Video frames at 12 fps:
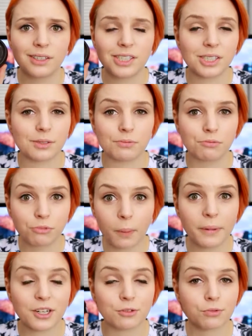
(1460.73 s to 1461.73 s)
Just
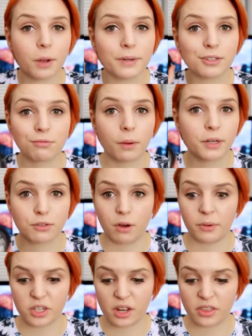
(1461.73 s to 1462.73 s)
rubbish.
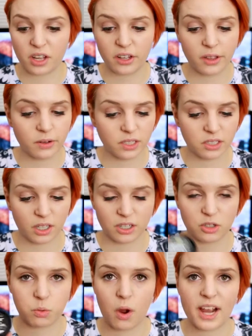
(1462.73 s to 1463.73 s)
I think I used this
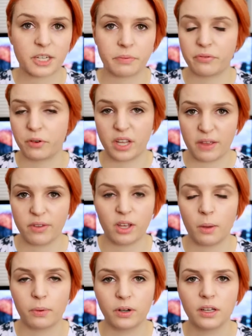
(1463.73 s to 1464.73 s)
like twice before
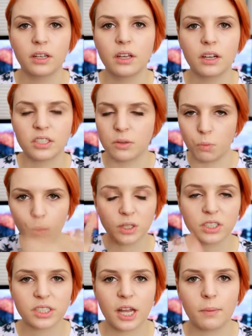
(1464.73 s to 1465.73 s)
giving up on it because it
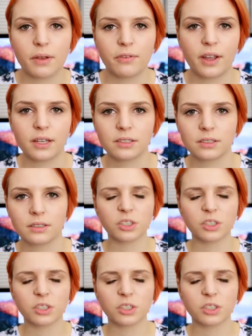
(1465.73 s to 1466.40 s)
wouldn't stay on my face.